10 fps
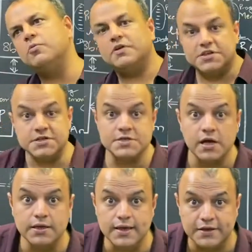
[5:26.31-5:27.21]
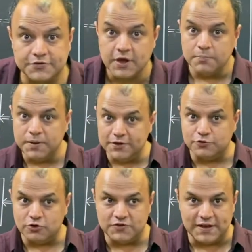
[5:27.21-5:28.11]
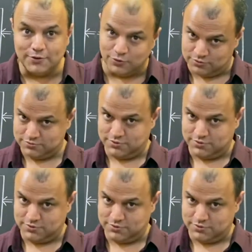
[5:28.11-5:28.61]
operations? Yes. Please don't say no.